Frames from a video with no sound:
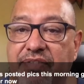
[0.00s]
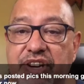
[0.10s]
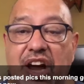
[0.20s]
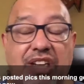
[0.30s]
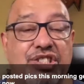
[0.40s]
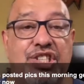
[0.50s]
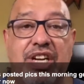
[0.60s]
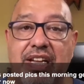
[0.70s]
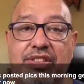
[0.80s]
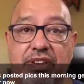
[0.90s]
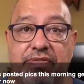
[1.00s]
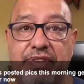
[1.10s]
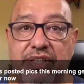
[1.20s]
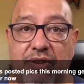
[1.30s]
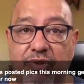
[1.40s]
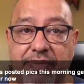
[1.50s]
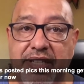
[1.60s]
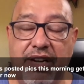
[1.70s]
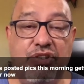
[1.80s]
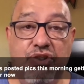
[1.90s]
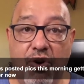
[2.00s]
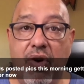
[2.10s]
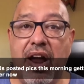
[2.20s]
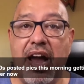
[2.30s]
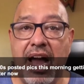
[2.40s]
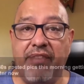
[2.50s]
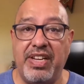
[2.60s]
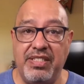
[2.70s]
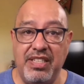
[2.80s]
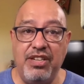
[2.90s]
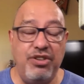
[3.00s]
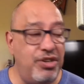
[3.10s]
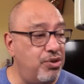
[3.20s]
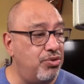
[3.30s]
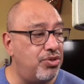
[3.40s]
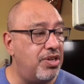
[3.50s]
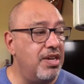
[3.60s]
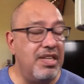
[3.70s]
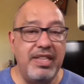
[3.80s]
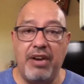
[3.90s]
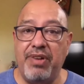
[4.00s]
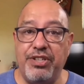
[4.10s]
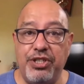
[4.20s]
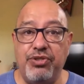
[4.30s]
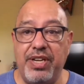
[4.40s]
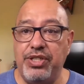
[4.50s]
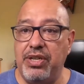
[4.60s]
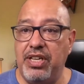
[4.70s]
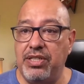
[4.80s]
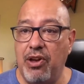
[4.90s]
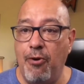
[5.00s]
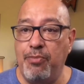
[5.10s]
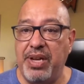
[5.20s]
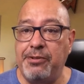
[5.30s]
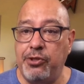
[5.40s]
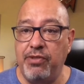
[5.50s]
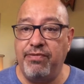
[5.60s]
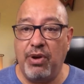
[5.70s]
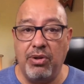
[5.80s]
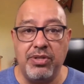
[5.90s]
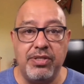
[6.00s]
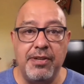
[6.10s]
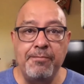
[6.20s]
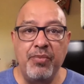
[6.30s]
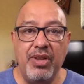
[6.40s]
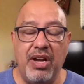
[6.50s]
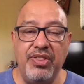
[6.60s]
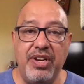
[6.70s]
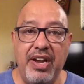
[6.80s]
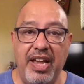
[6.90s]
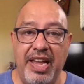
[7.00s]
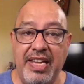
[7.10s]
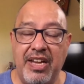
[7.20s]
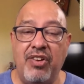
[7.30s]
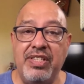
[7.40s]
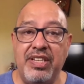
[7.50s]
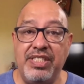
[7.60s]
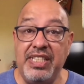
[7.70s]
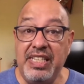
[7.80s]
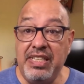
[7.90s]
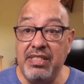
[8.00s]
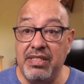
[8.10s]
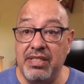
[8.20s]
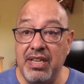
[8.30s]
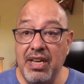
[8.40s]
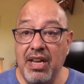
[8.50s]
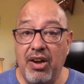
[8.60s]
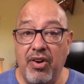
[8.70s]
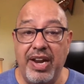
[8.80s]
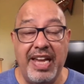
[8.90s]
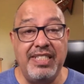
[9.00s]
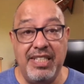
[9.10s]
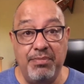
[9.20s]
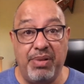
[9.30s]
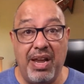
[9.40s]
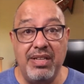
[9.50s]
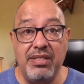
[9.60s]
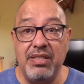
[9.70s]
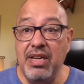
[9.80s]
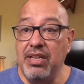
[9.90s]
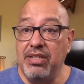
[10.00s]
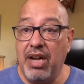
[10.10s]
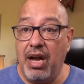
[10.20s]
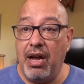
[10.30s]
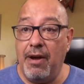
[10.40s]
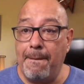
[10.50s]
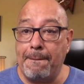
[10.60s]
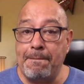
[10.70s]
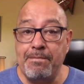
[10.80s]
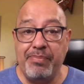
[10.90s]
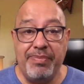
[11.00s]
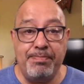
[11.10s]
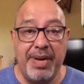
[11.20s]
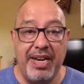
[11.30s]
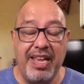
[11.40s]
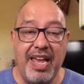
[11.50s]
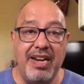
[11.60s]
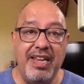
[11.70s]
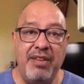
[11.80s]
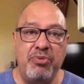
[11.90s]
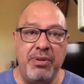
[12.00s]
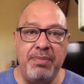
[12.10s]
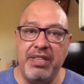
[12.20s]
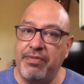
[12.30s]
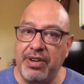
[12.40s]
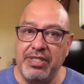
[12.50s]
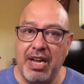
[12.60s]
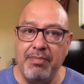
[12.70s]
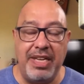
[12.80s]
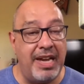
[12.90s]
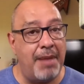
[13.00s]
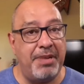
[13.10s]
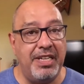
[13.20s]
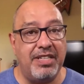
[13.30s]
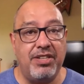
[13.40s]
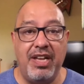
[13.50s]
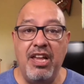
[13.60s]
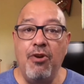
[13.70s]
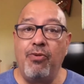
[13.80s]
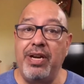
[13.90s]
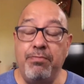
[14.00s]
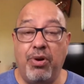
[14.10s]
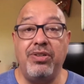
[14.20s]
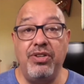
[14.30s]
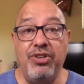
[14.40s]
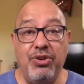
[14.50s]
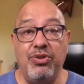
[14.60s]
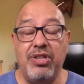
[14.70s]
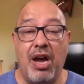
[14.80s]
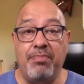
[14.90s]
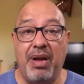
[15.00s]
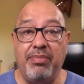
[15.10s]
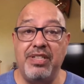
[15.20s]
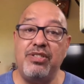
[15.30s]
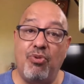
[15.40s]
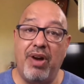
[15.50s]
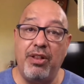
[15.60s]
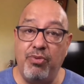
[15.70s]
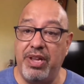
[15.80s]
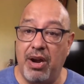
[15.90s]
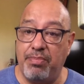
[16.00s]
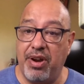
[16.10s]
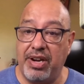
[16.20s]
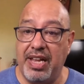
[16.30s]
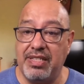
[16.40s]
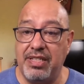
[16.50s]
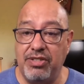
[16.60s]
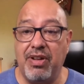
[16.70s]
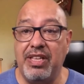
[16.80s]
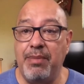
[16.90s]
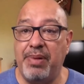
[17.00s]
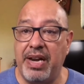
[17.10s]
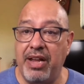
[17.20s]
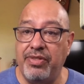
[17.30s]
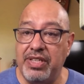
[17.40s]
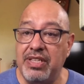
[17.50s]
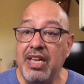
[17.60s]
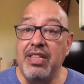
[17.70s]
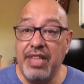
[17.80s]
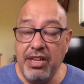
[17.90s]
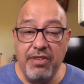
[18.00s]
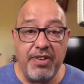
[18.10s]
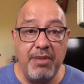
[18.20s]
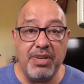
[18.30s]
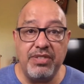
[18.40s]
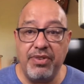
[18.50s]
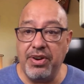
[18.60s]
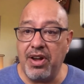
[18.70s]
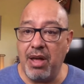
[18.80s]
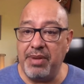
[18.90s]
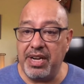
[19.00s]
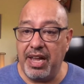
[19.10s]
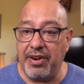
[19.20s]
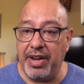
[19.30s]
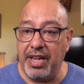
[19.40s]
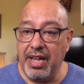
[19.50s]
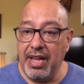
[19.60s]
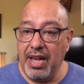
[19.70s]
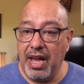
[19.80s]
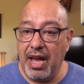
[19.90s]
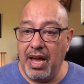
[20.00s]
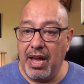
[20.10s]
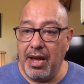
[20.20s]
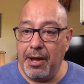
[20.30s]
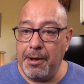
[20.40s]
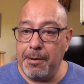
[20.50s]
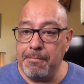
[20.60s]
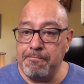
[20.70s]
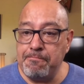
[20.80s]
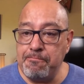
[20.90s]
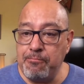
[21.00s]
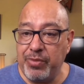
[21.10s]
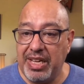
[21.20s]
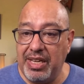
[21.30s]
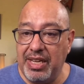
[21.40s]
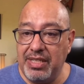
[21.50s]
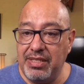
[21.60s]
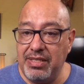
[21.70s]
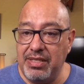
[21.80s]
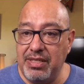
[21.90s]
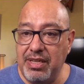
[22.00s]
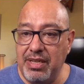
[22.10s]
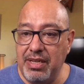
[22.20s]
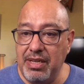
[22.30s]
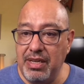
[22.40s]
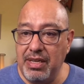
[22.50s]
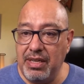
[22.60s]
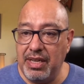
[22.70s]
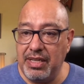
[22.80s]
not checked the official website, nor have I seen news that registration is open to folks on their teens or 18 plus. But again, it wouldn't be the first time. It happened yesterday when important news are published while we are broadcasting. So I'll keep an eye on this. Thank you very much for your comment, Gary. Let's see.